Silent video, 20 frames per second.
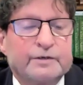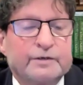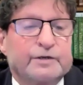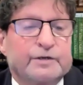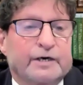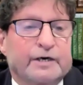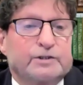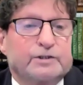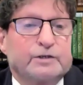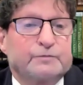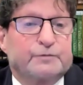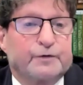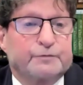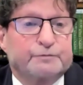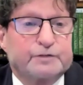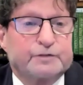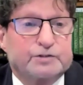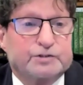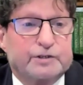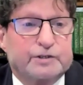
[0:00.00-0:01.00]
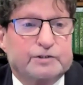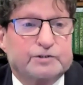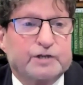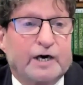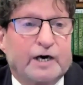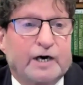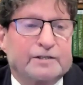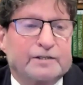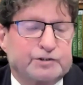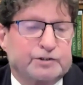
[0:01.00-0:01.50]
1956,
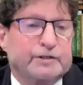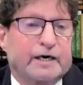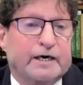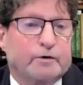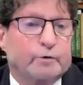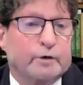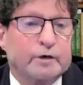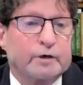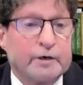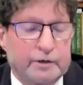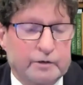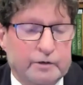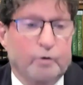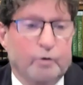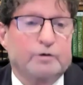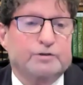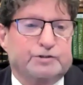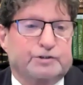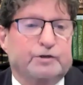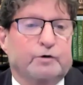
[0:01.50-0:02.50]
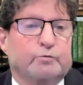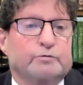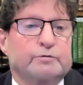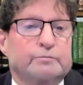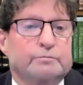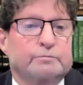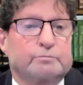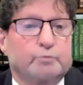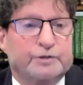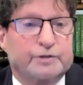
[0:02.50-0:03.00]
Eisenhower also
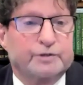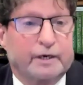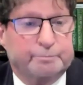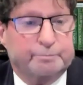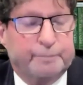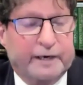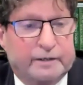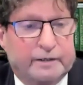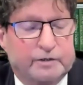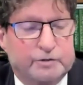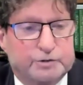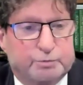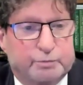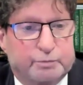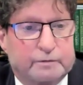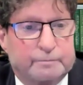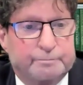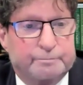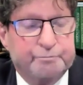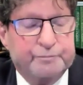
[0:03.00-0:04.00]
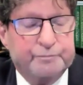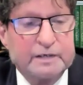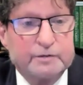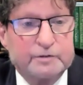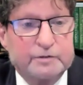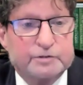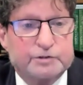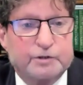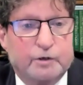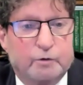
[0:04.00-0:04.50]
would not back Israel.
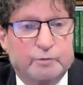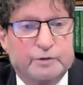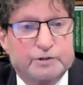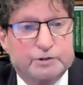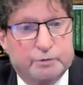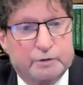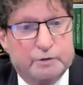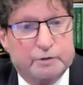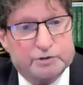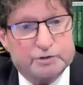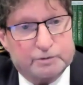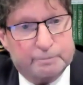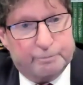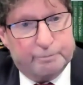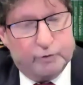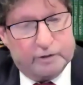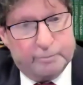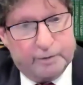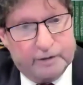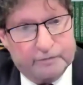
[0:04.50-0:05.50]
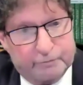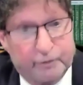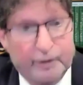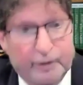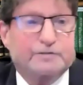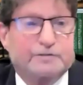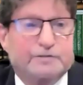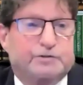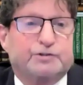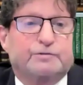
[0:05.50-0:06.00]
So Israel was supported by
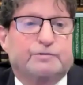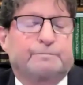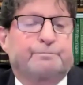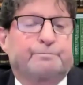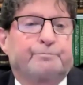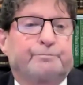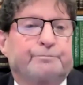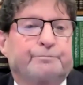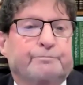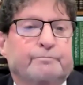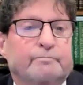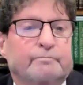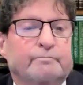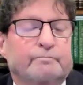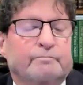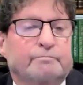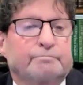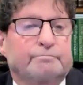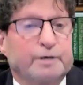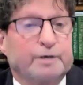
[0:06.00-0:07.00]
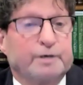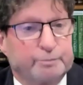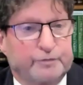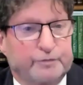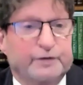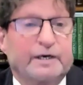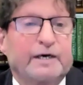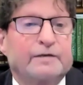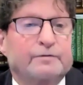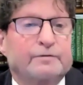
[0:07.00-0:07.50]
France. People
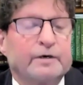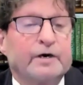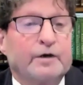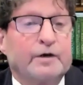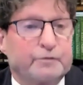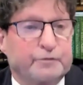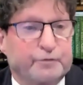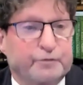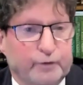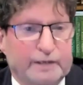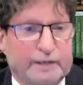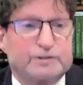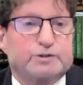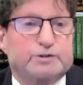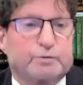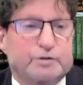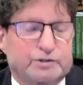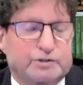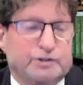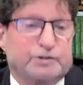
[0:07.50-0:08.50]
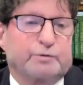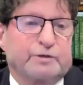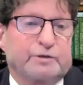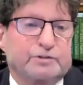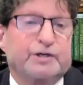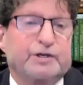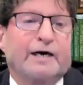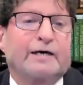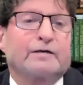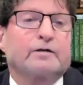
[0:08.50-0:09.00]
forget, France was
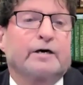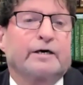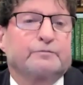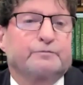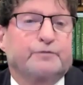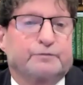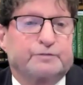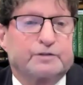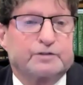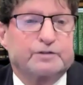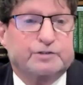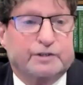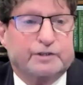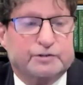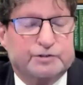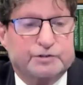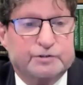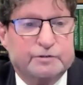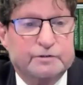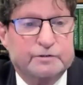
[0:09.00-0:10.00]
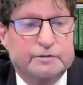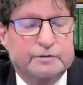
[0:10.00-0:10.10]
Israel's ally in 56.